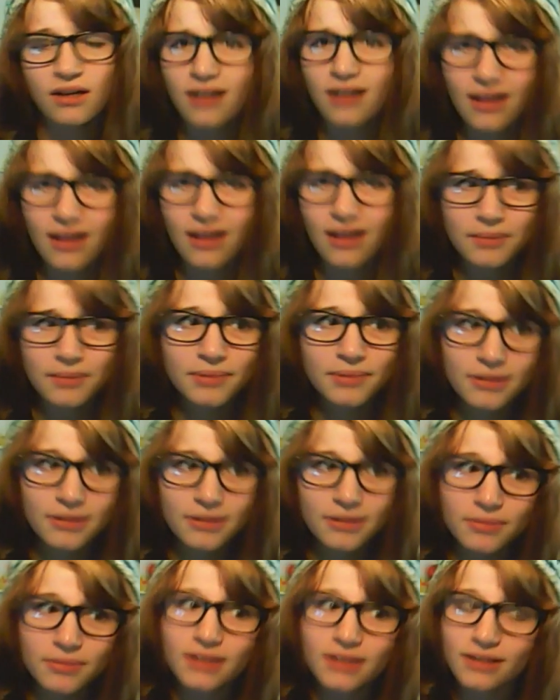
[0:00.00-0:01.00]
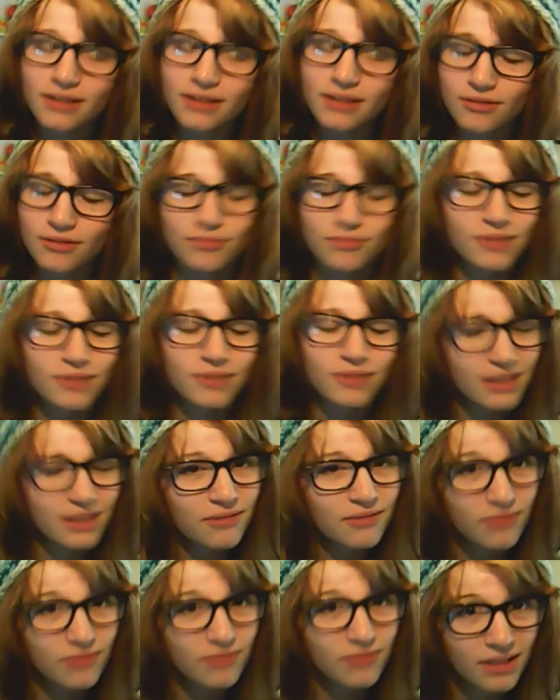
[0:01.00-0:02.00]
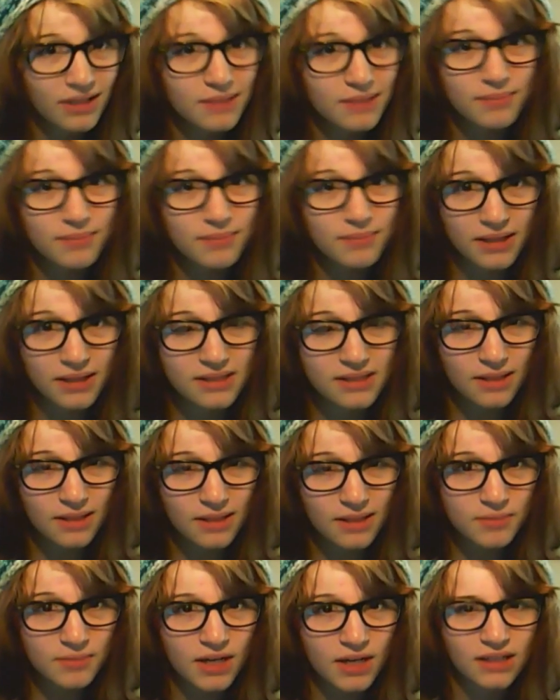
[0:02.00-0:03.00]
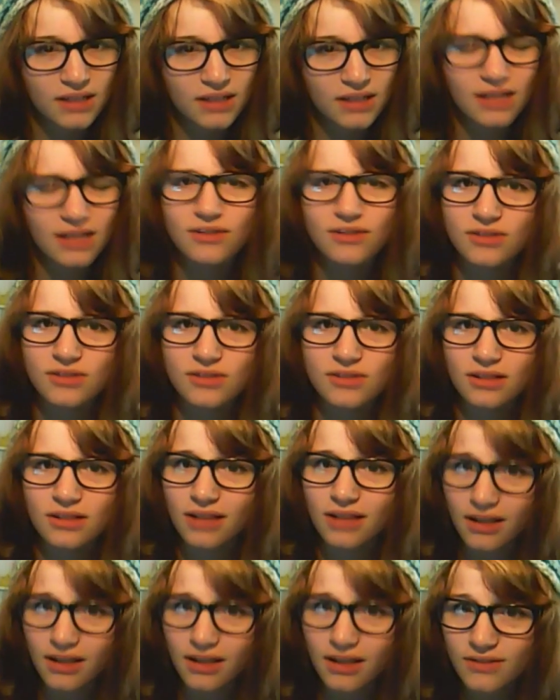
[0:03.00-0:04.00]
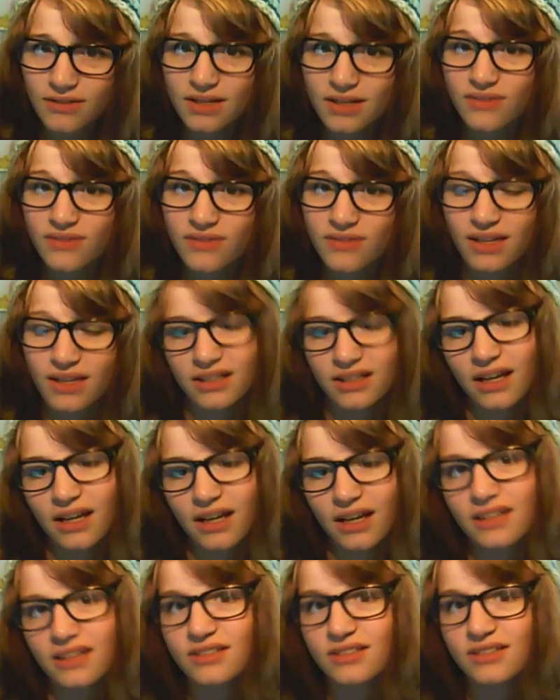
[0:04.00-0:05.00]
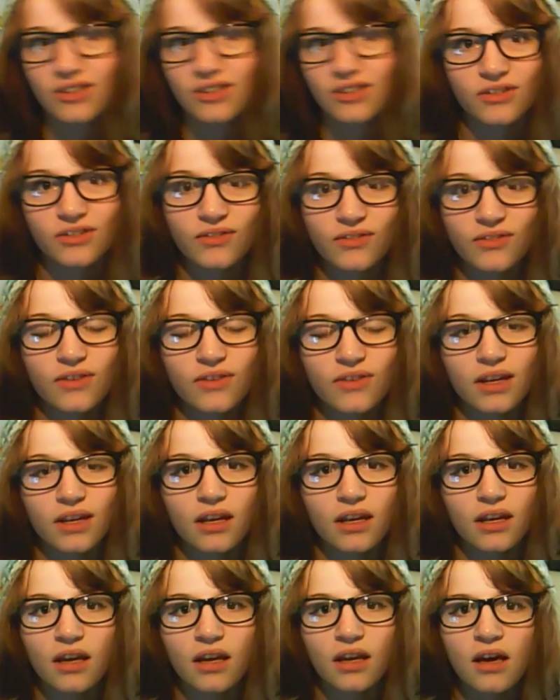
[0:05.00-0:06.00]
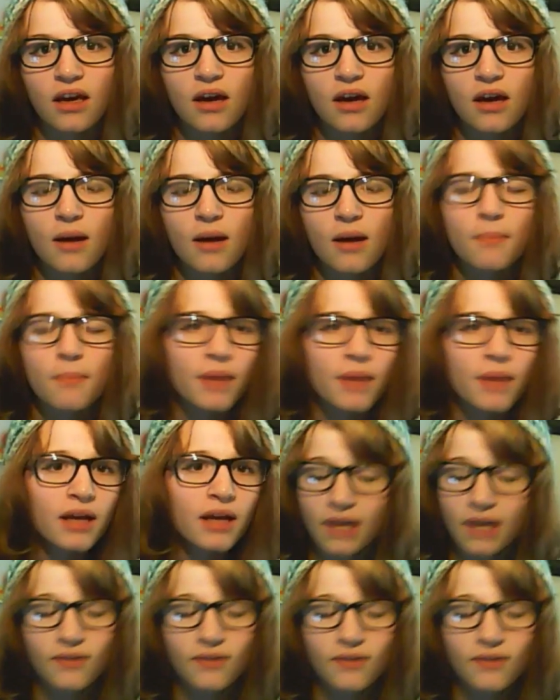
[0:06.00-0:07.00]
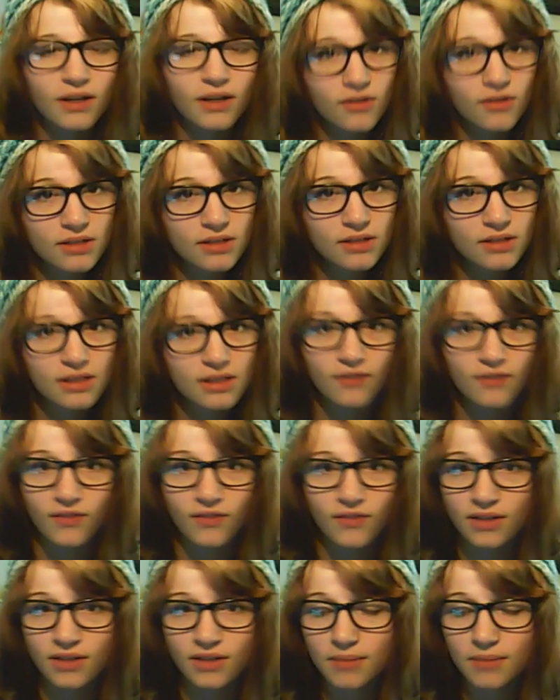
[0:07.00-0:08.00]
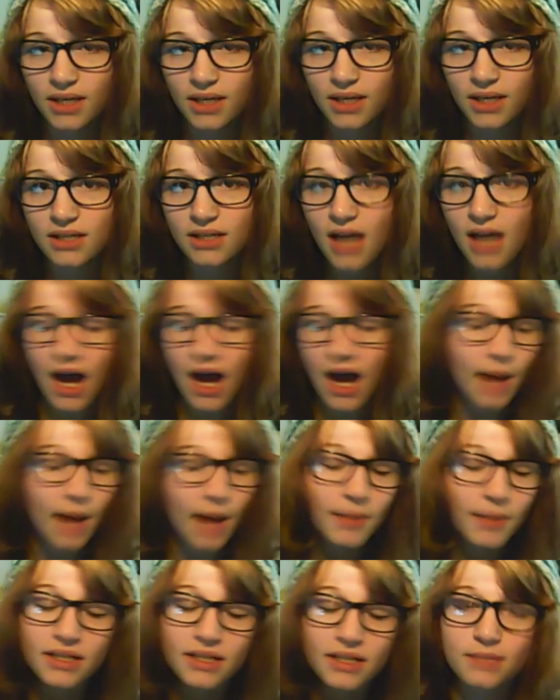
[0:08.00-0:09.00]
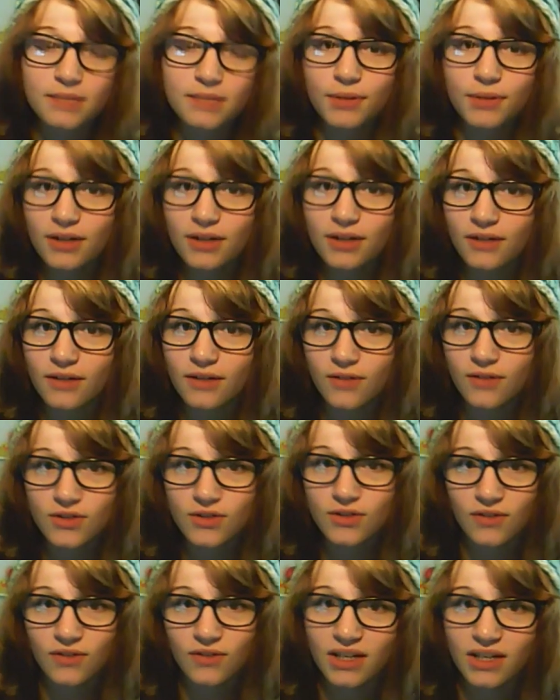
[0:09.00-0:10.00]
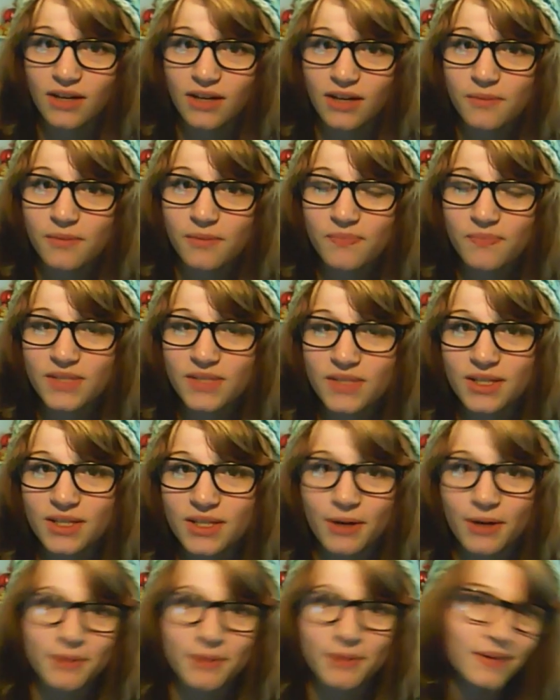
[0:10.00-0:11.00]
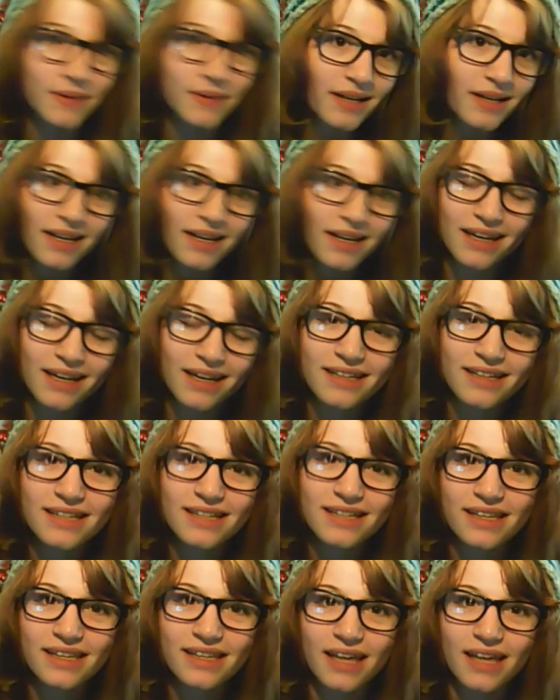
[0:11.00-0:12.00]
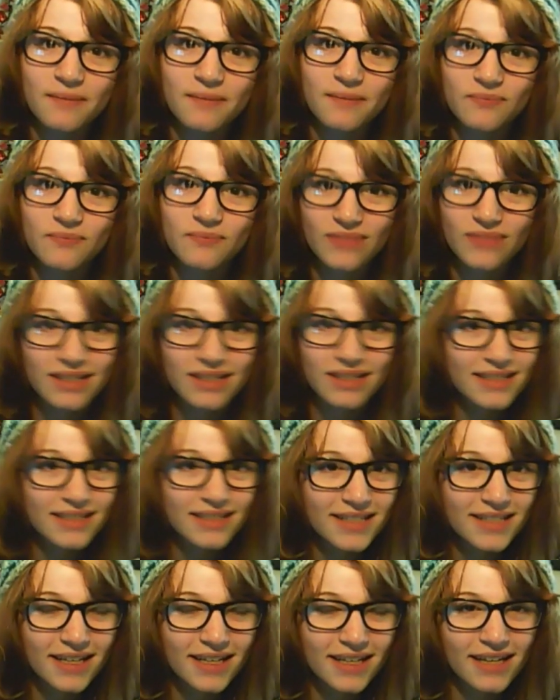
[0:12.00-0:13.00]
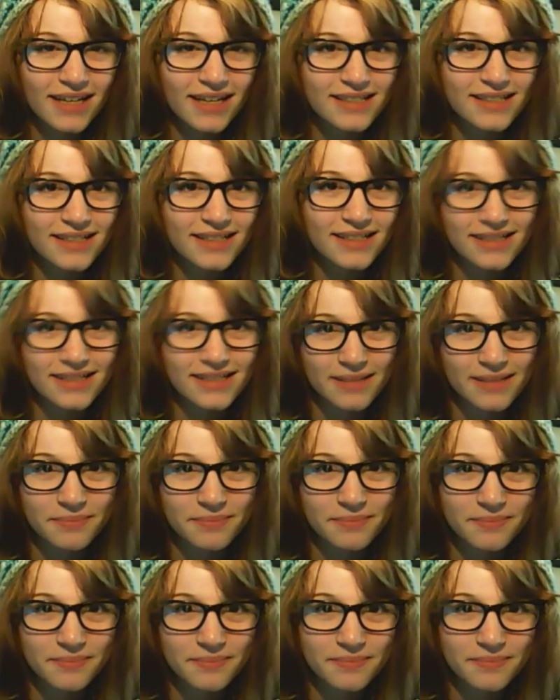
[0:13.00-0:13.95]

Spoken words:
Kolob could be a really, really big subject, and there's a lot of stuff that I just couldn't fit in. But if I notice enough of a demand, I might just put it in a future video. So, until then, see you guys next time.